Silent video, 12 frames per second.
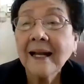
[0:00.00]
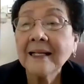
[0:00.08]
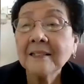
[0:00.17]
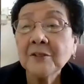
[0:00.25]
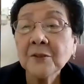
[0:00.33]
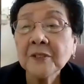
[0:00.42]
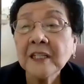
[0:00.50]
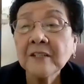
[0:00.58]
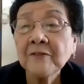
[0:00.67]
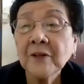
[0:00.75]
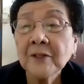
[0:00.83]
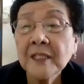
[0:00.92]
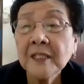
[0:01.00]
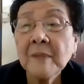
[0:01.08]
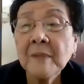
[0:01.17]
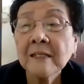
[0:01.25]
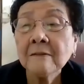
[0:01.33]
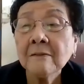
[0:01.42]
you give your
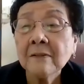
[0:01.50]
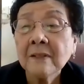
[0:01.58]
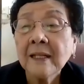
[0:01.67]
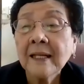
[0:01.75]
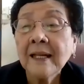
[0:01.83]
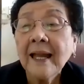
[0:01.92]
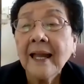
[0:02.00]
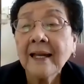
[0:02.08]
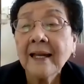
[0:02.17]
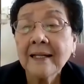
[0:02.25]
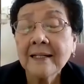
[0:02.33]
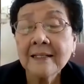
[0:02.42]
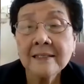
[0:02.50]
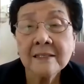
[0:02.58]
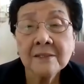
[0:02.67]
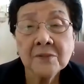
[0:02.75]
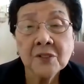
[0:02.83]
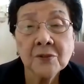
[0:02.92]
email
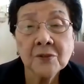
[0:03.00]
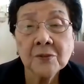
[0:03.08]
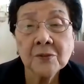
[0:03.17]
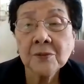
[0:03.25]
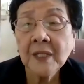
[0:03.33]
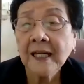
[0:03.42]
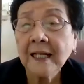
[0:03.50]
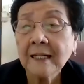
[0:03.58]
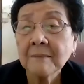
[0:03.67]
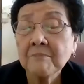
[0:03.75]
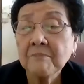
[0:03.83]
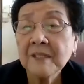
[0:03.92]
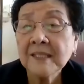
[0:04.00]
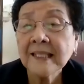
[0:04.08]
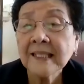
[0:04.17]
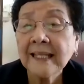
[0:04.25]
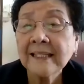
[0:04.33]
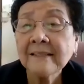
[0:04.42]
to Mr.
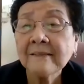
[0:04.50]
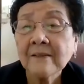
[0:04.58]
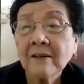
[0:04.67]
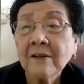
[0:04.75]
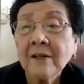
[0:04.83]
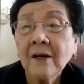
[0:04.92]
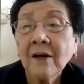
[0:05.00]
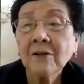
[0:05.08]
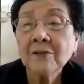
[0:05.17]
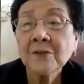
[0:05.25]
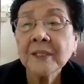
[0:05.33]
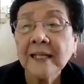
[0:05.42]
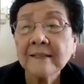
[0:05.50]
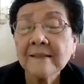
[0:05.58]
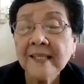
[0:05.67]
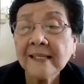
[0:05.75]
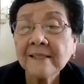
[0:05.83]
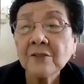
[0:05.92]
Kenneth, or you can
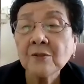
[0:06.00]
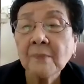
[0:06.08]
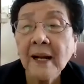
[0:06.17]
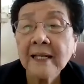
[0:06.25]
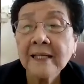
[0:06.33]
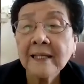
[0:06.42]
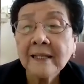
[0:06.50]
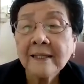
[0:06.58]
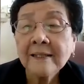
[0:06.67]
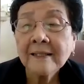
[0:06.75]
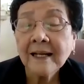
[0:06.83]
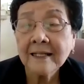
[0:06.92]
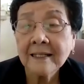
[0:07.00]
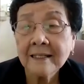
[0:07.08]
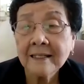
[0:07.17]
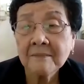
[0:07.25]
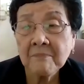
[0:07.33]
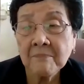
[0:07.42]
send to my
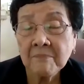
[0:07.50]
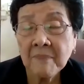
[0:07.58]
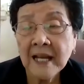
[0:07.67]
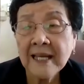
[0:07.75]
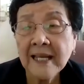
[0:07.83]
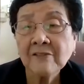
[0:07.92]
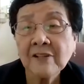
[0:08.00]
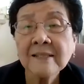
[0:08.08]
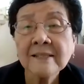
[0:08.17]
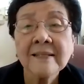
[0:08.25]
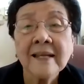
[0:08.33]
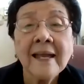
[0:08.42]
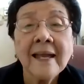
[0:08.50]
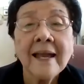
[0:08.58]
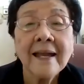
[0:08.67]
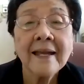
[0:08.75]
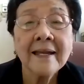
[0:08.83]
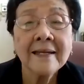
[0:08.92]
address
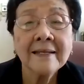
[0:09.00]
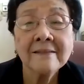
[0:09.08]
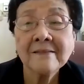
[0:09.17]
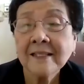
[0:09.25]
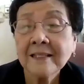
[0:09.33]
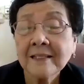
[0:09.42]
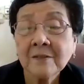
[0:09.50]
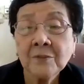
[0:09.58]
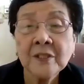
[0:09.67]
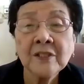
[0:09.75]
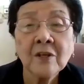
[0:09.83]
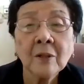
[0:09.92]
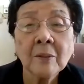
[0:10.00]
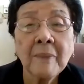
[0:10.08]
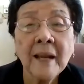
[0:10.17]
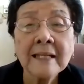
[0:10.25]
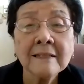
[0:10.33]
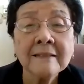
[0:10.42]
and with your
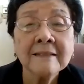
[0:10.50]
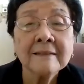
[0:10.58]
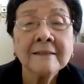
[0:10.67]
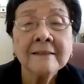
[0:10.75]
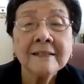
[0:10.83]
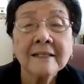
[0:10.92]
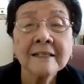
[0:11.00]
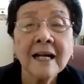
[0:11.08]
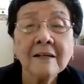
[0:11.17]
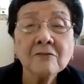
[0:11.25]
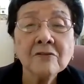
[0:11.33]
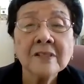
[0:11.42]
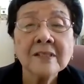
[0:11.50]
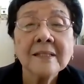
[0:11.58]
bank account,